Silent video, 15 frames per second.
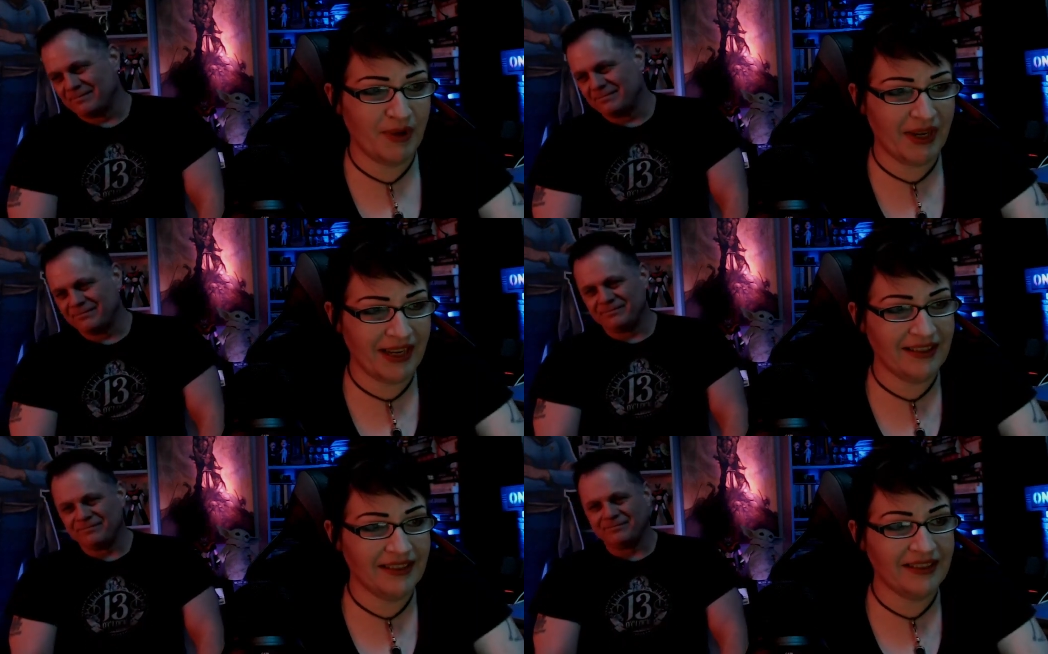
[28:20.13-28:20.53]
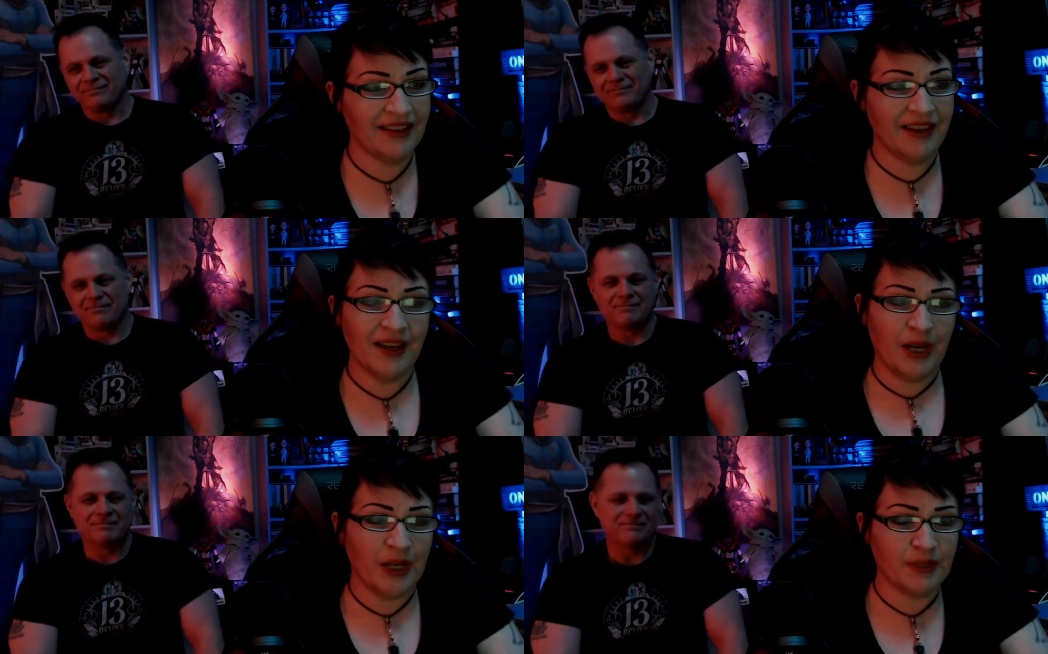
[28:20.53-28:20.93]
Speaker 1: because
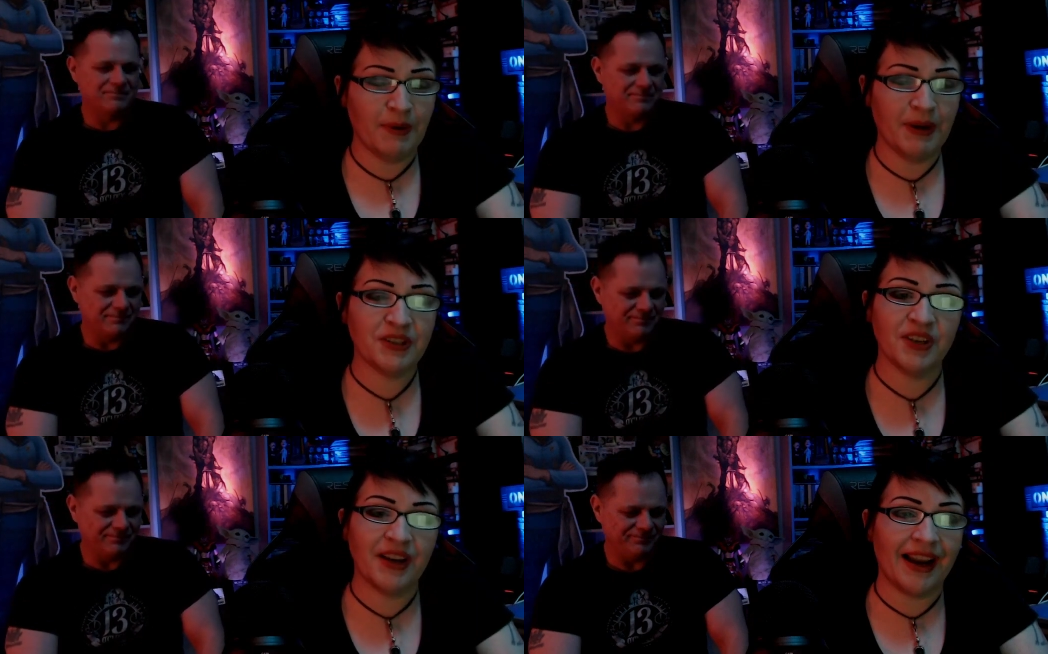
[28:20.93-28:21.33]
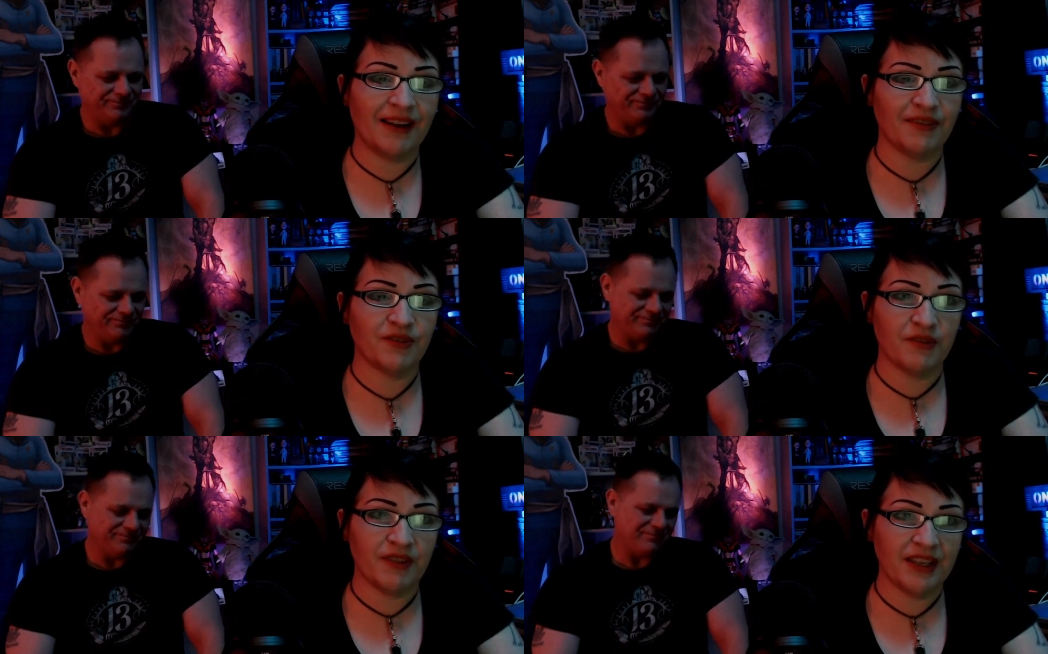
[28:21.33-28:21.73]
especially
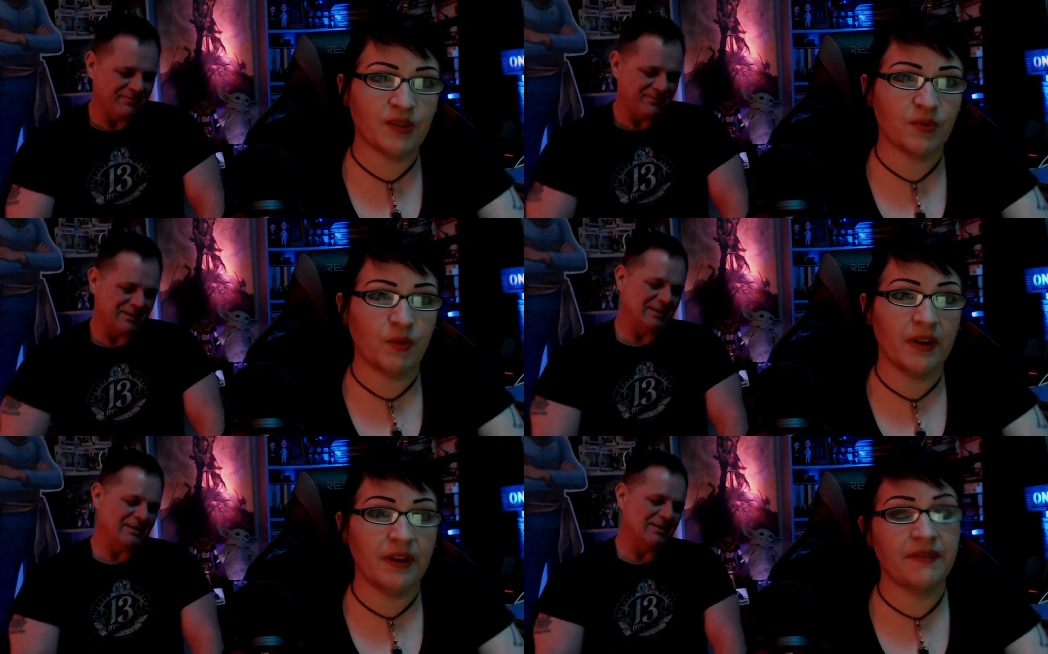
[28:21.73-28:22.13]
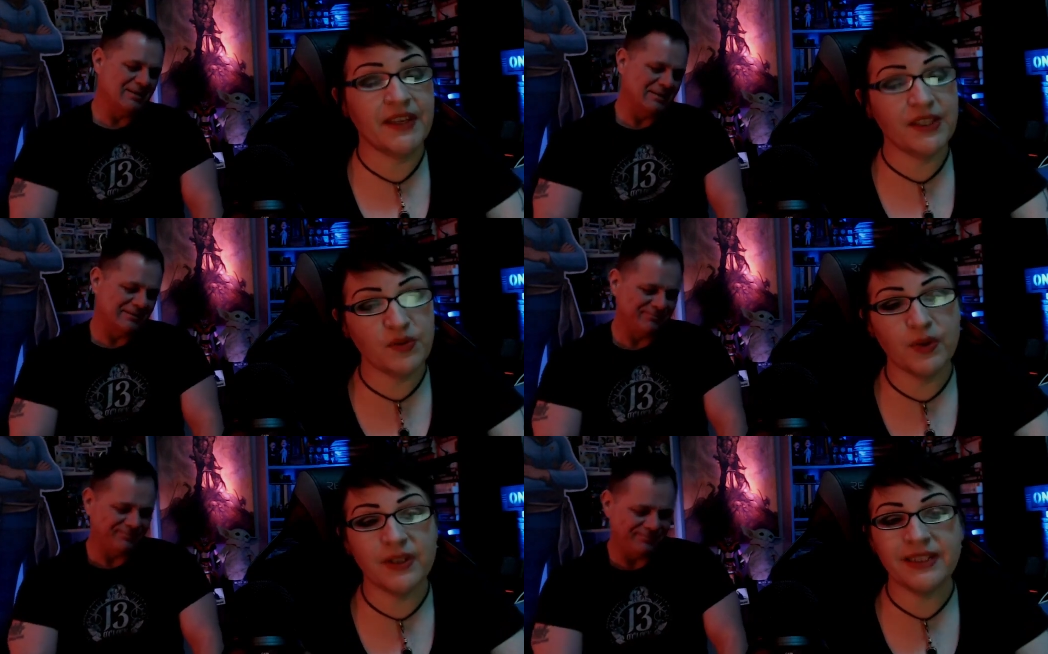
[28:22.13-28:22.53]
after this one
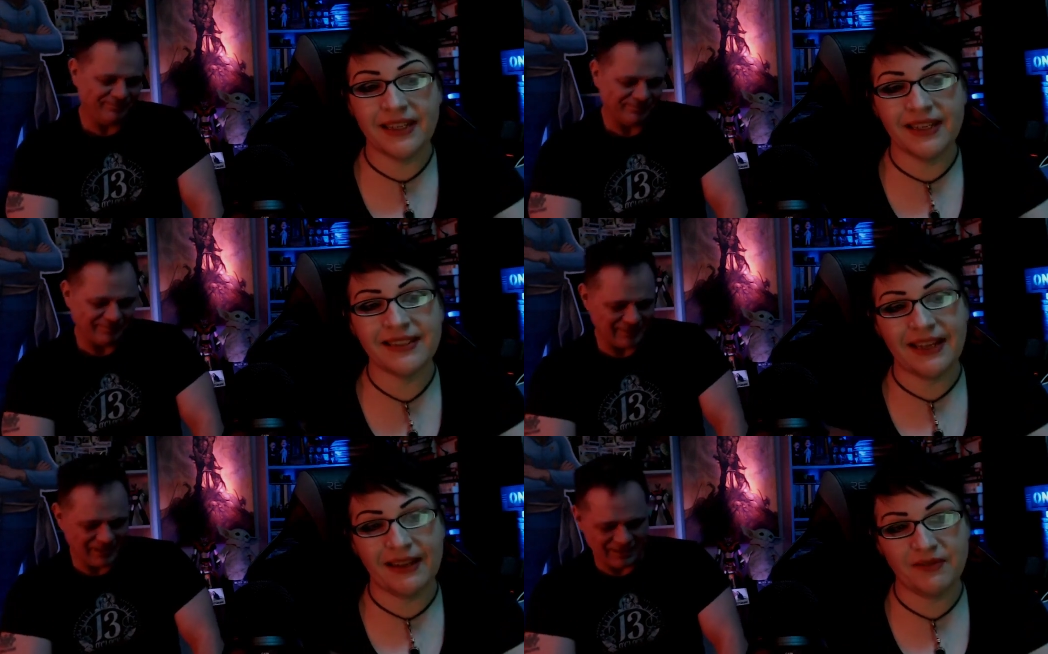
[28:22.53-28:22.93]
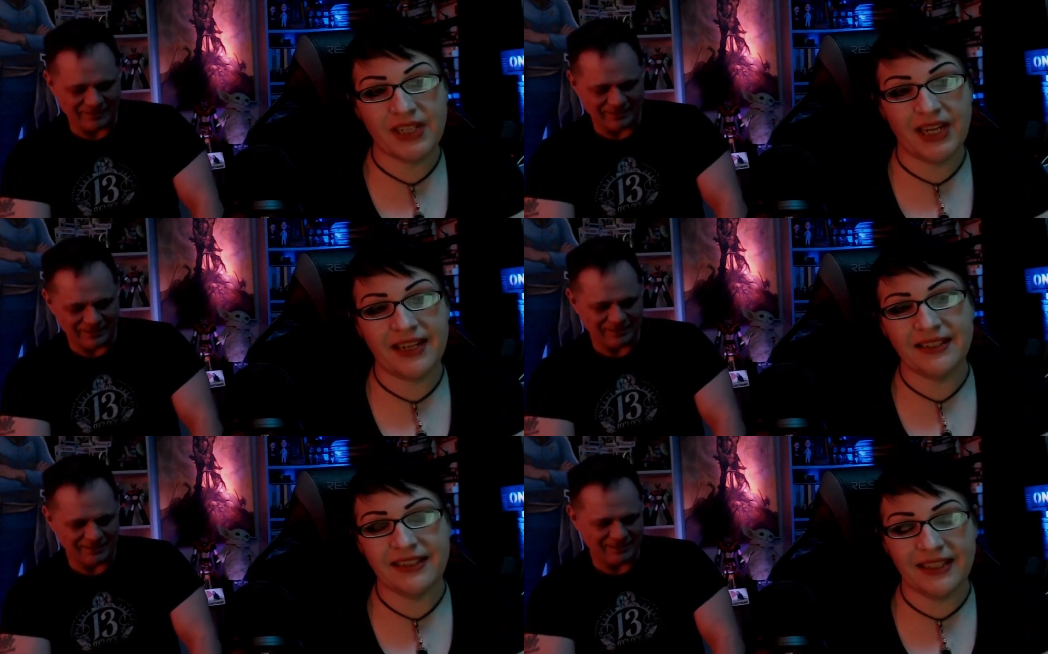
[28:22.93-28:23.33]
this one does have
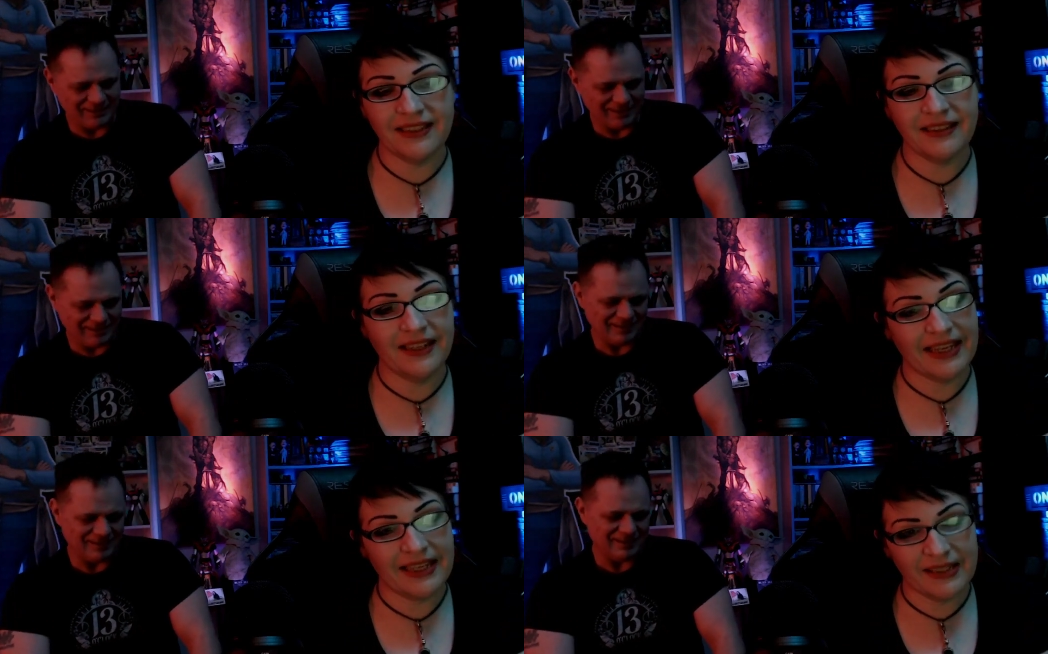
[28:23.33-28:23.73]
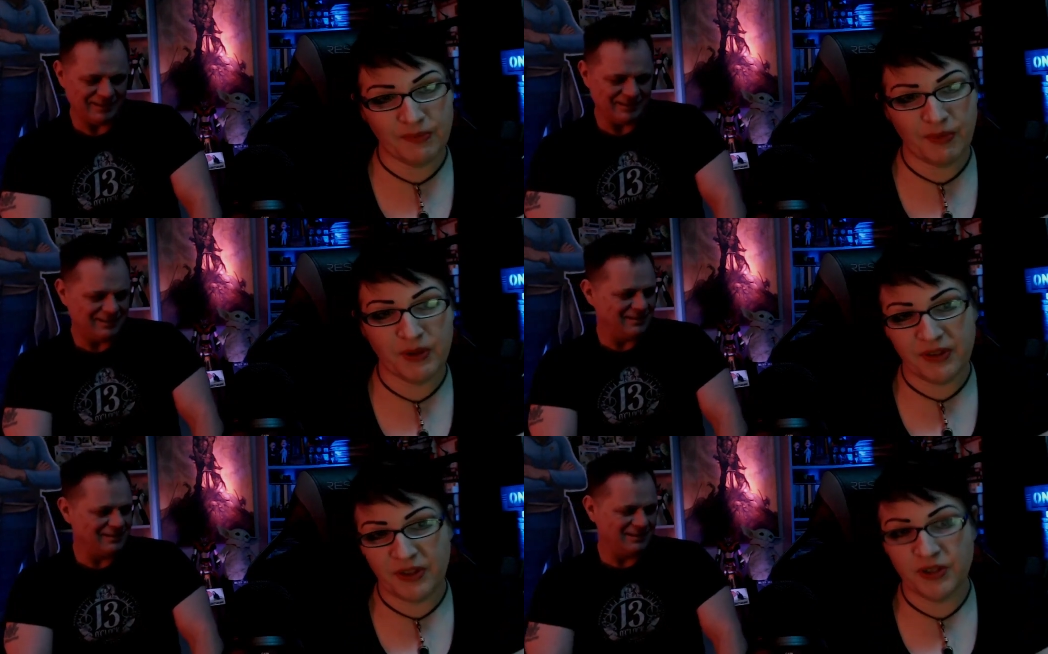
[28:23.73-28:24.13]
ties in like it's
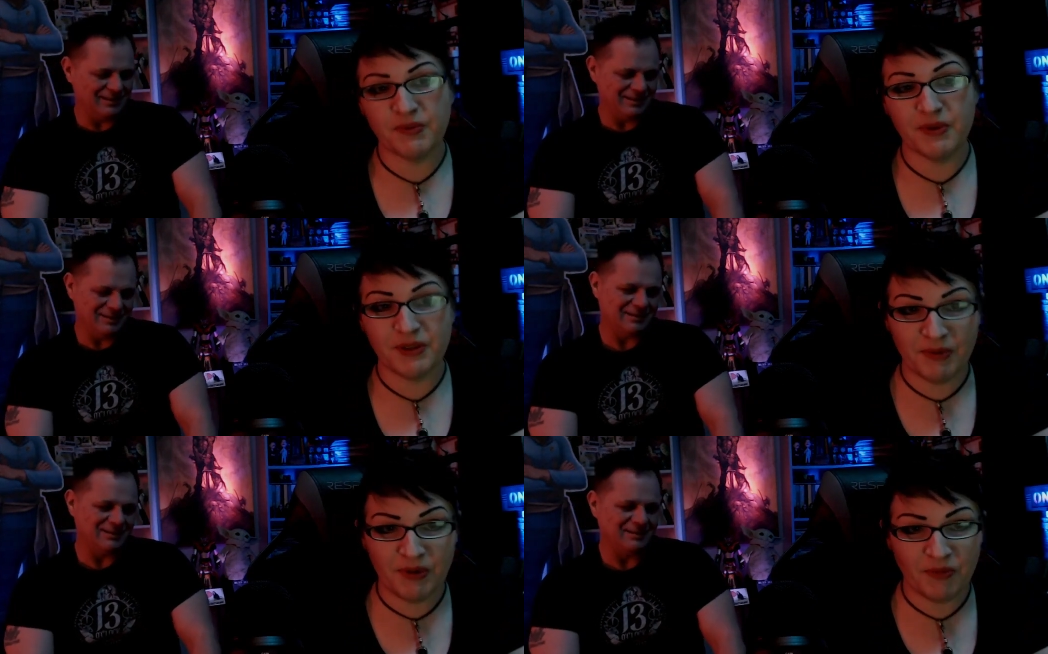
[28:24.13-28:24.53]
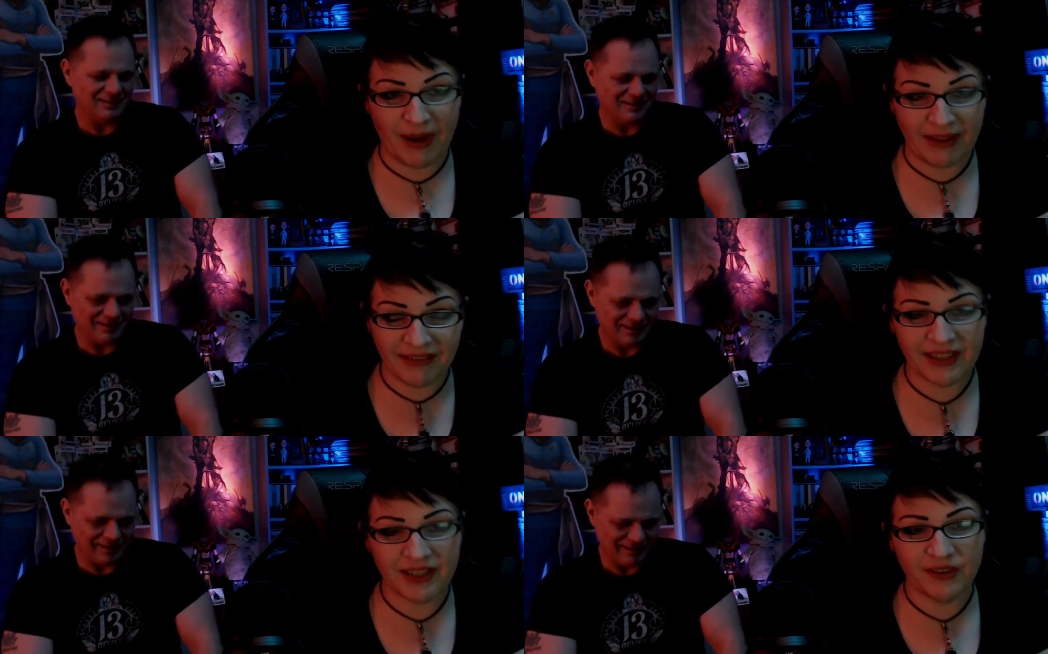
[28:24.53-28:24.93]
supposed they're supposed to be
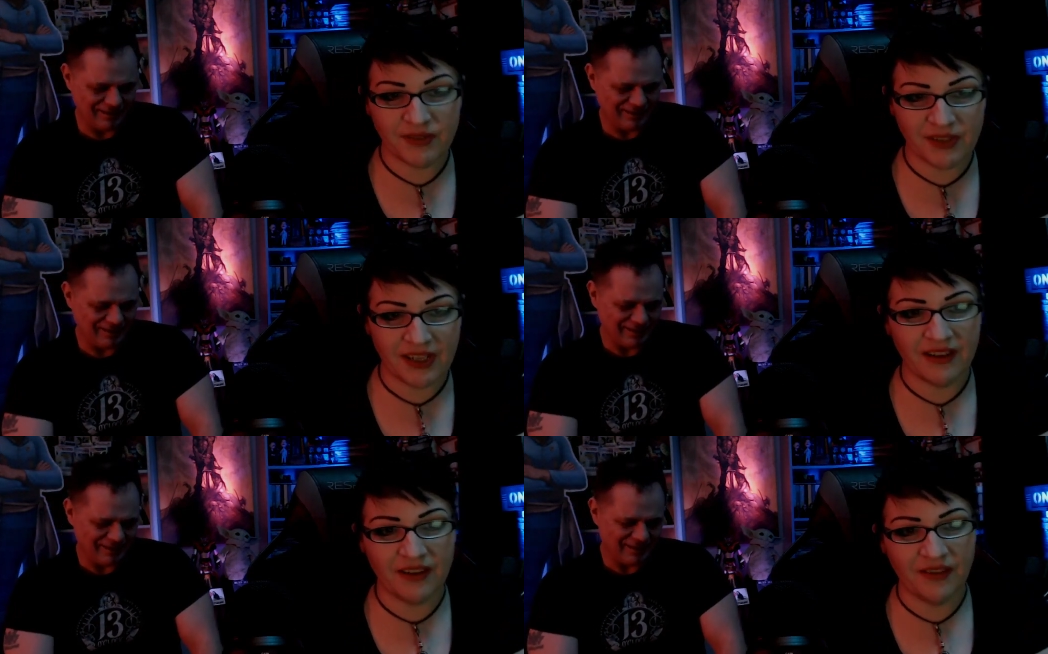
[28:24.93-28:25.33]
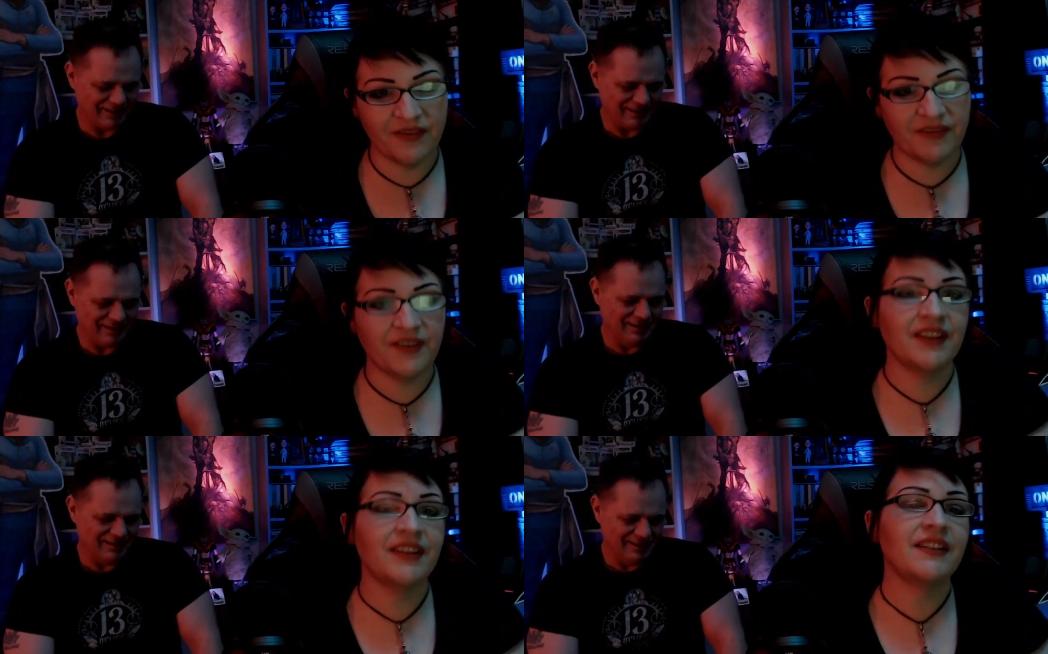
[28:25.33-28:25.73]
relatives
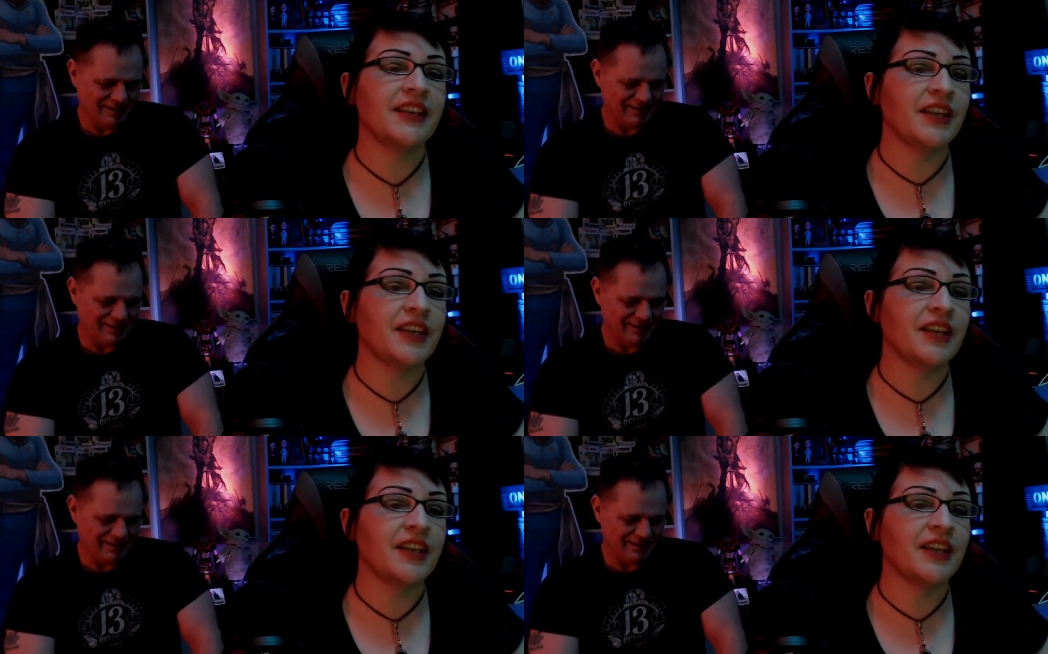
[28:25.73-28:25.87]
of